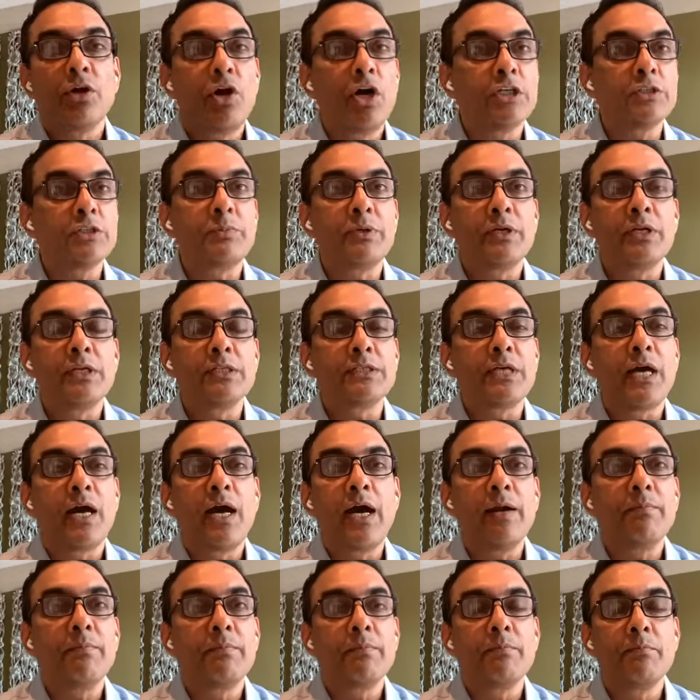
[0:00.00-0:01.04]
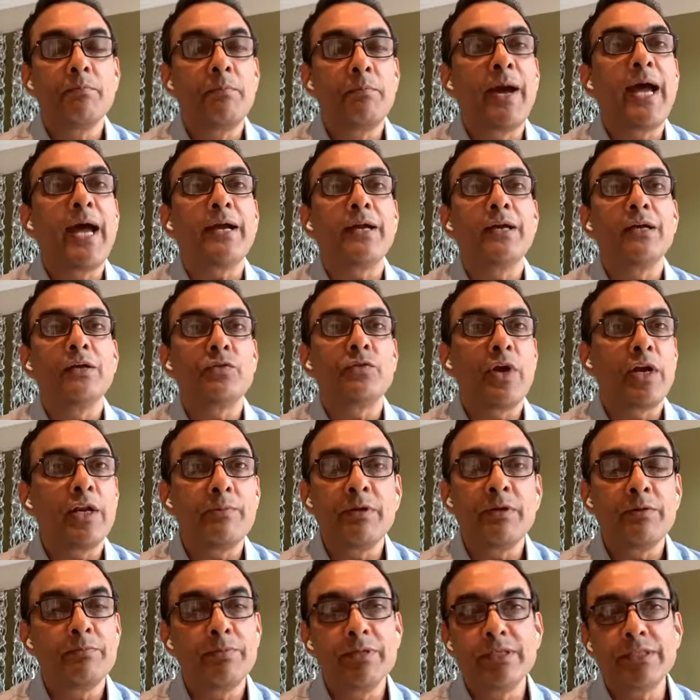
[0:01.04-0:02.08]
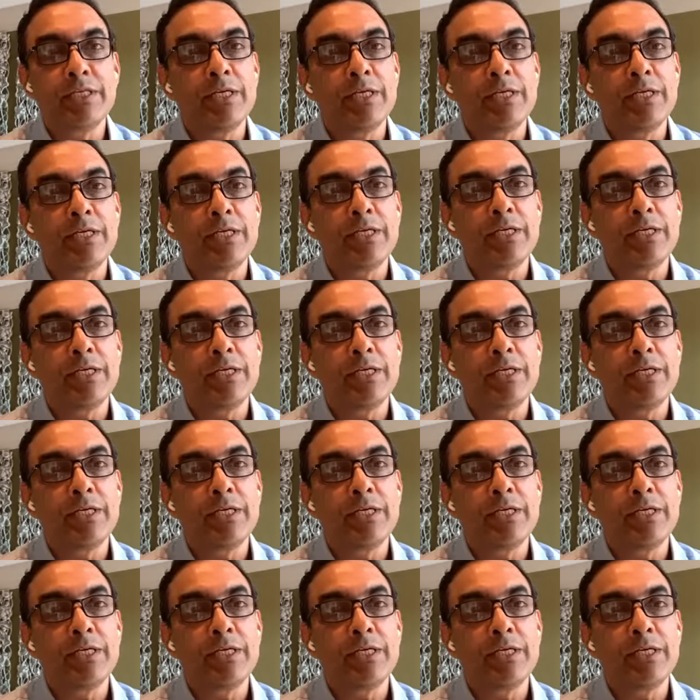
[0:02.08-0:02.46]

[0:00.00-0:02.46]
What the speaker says: hospitals are back incredibly busy